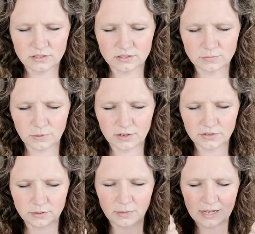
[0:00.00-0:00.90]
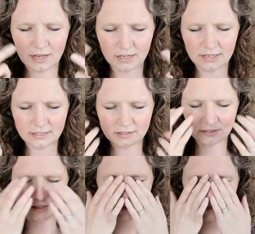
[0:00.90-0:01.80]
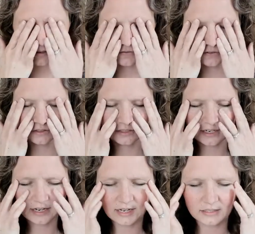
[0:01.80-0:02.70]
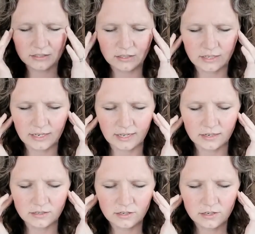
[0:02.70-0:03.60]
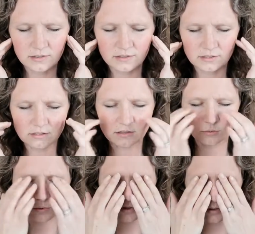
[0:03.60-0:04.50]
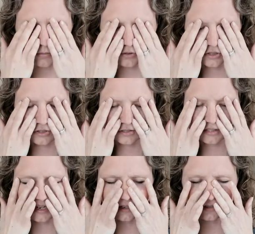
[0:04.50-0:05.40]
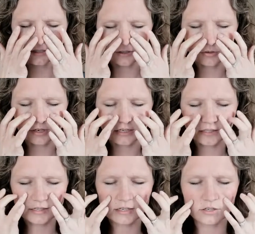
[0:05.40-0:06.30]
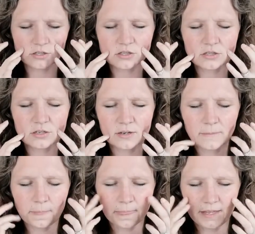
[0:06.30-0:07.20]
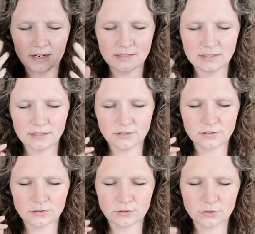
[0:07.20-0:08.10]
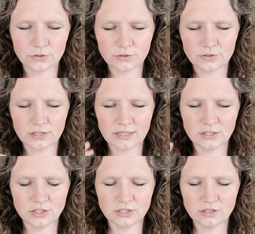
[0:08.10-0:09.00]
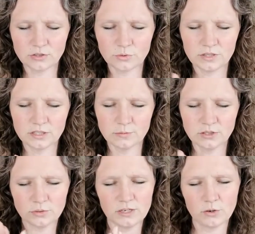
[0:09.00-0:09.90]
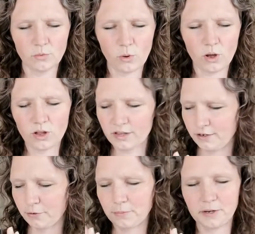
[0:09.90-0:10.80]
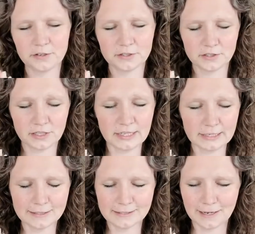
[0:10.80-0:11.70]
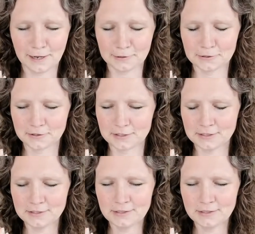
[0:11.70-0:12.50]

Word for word: is bothering my eyes and I feel sad again. This is a real emotional sadness that creates tears. And I see a little girl and she's squeezed between a wall and her mother's legs, actually.